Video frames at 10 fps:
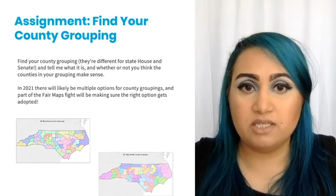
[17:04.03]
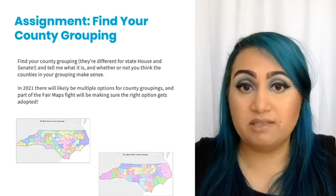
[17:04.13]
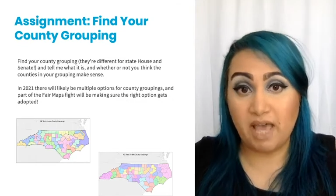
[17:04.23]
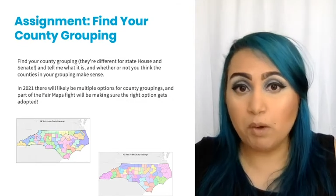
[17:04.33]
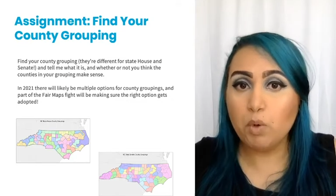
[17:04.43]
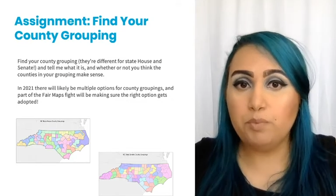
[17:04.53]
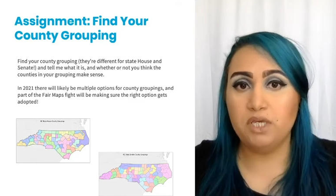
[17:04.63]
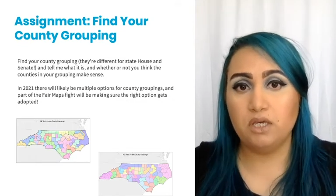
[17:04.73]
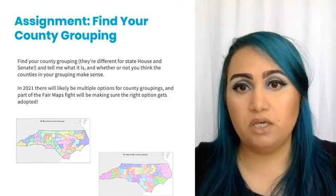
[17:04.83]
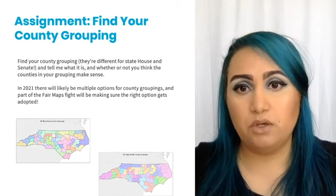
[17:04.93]
that will
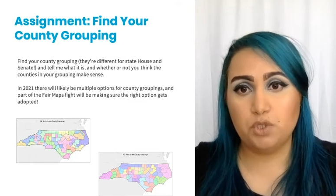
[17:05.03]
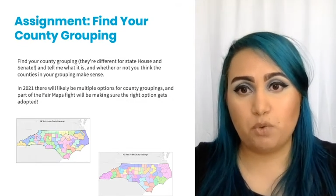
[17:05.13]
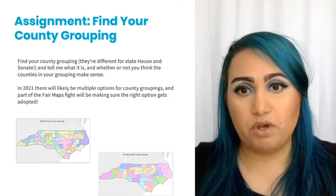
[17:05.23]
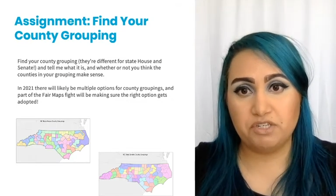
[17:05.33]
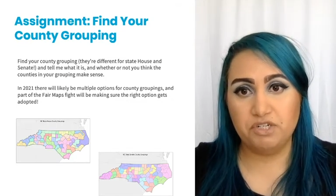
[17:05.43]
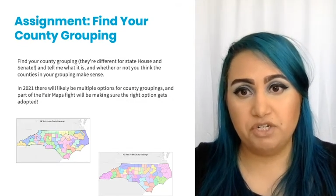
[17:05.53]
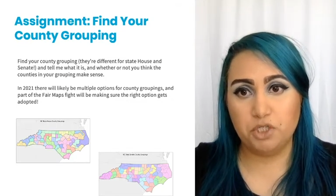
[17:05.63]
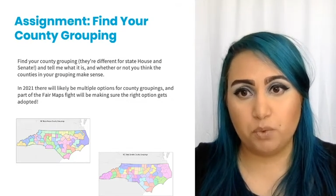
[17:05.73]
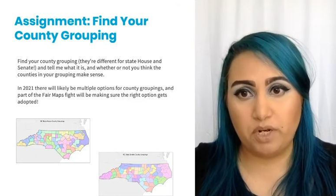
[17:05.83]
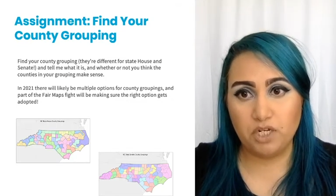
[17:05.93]
be a huge question in
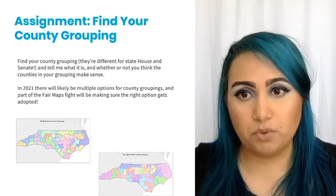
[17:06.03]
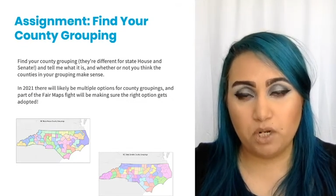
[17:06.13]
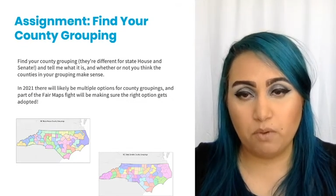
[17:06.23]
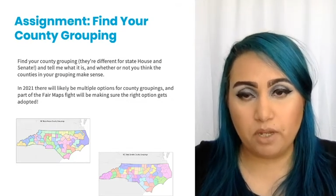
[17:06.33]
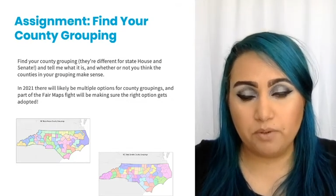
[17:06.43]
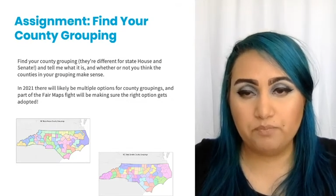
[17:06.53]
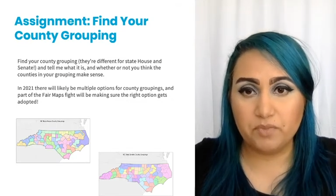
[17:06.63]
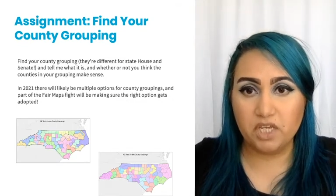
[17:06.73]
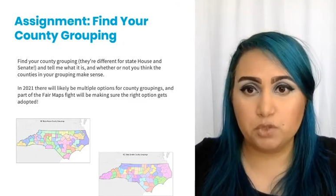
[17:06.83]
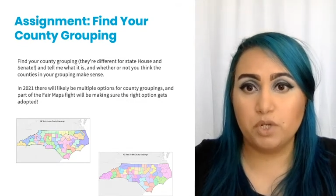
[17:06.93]
2021.
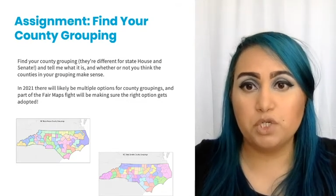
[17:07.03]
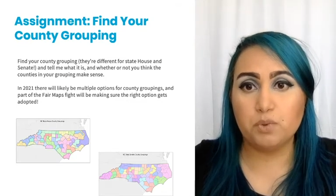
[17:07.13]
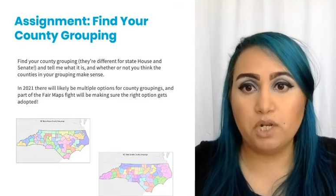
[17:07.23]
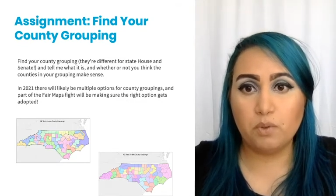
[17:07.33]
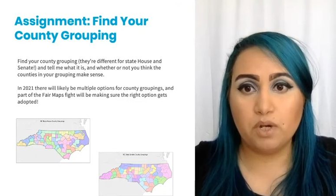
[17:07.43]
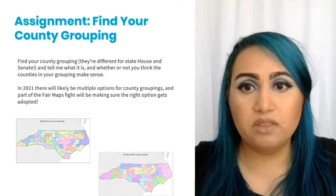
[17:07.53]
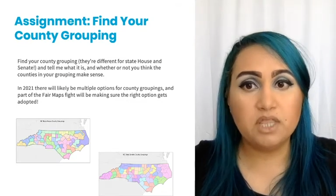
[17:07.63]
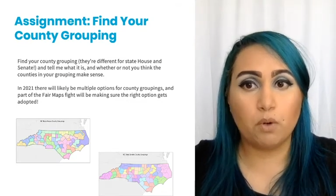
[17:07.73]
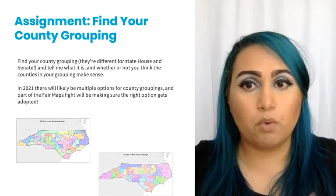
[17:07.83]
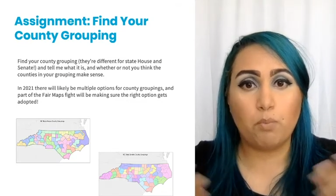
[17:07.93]
In 2021,
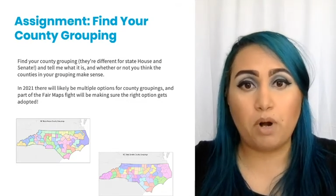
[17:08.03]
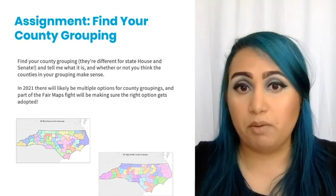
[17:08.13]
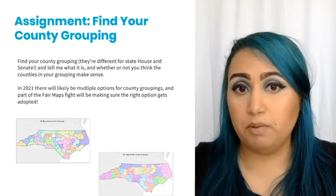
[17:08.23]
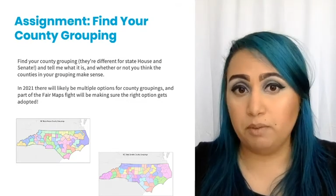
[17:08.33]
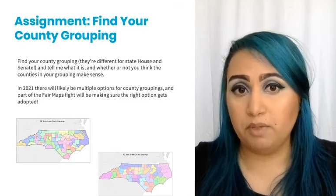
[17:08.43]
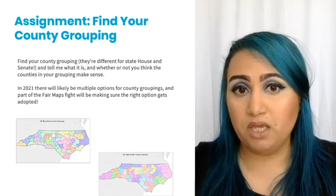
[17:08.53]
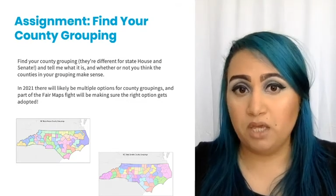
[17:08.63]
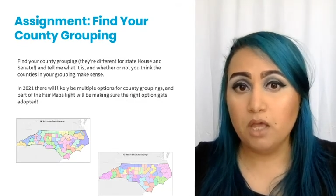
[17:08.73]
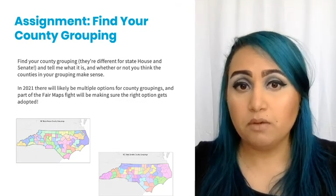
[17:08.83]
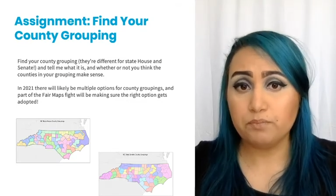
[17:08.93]
there will probably
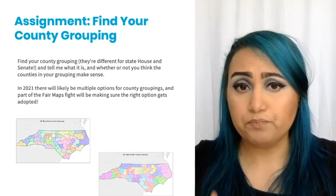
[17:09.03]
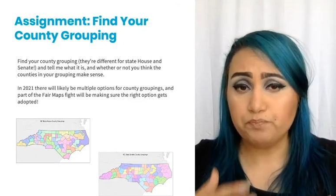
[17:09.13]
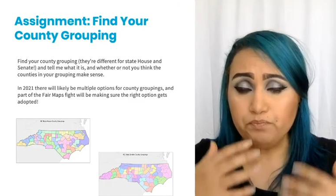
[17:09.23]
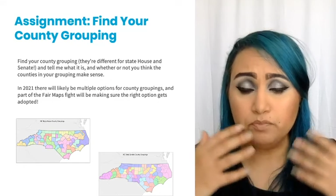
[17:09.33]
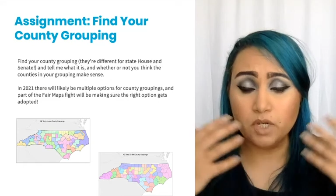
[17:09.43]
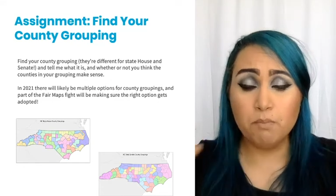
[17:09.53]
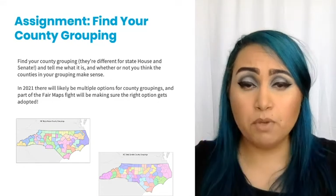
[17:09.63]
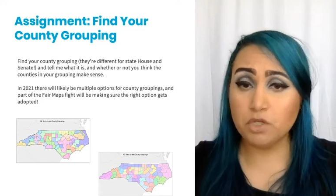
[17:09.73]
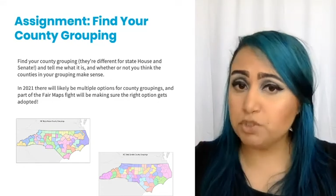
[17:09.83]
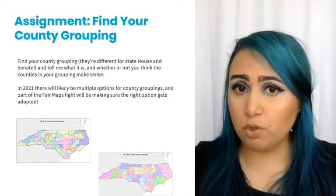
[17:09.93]
be
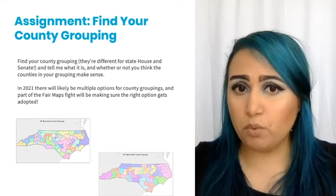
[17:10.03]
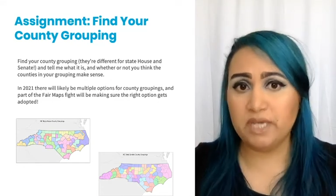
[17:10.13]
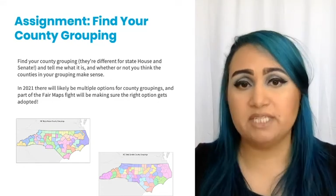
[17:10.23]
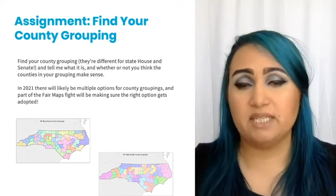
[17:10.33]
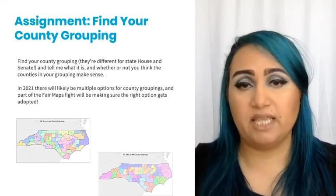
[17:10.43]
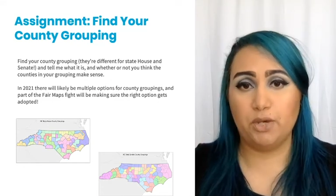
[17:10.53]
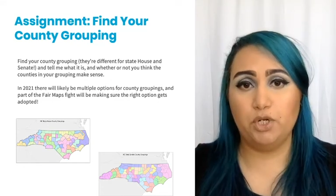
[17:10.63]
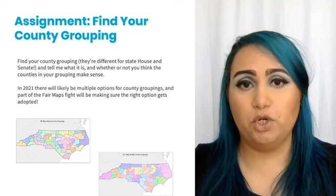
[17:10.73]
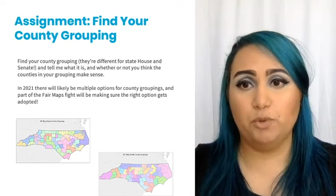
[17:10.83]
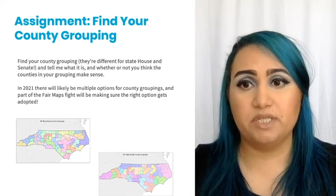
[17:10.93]
multiple ways that the county
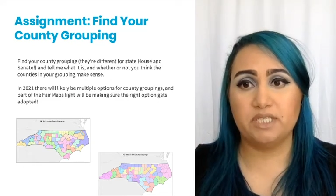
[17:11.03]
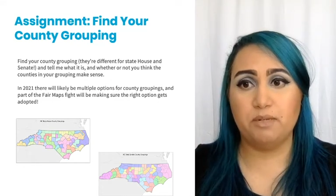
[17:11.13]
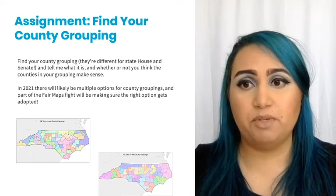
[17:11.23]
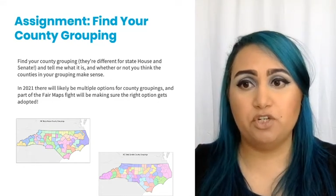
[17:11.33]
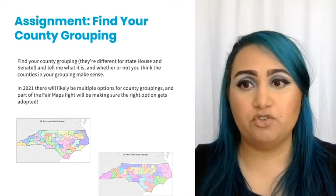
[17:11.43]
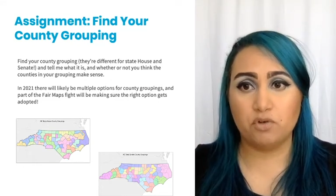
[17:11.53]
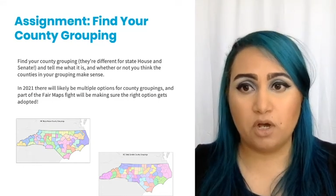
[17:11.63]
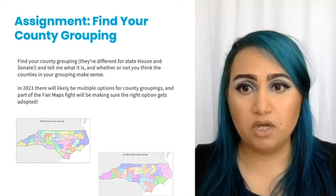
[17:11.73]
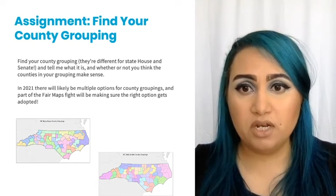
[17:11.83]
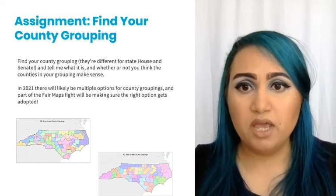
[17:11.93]
groupings can be
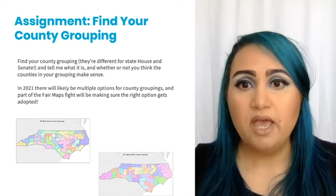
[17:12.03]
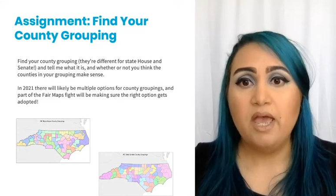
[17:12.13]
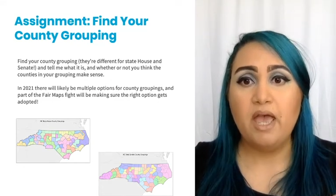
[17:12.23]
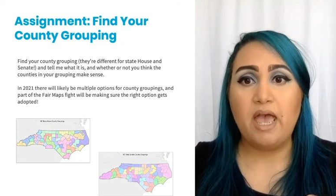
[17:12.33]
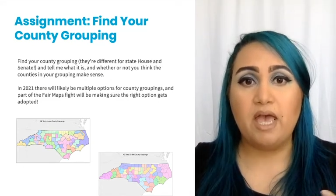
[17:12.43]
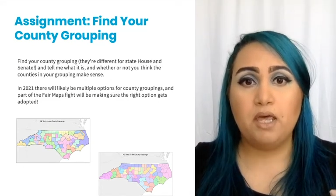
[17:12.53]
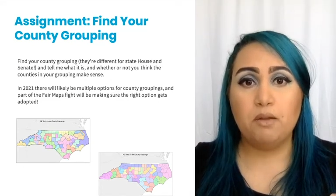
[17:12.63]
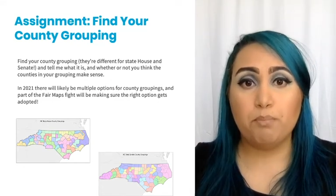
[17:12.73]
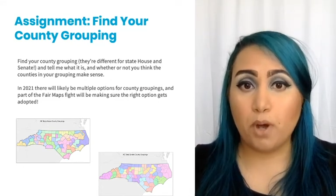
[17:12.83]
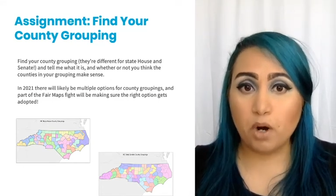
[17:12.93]
drawn,
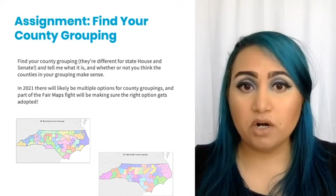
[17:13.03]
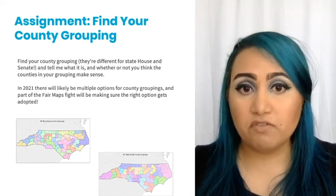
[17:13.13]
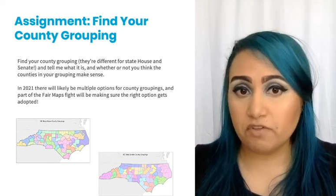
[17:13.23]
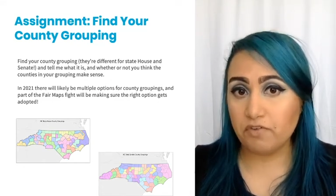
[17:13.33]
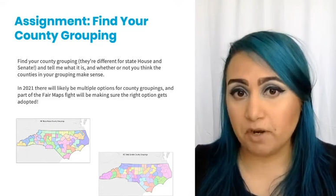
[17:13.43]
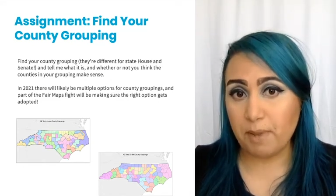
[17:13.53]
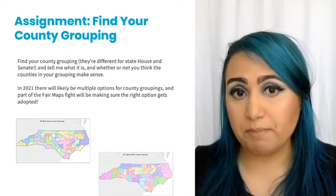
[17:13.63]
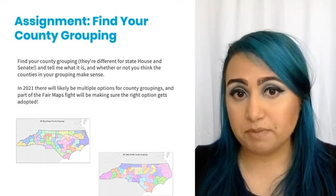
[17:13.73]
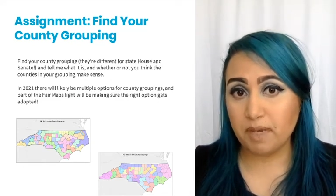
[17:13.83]
and part of the Fair Maps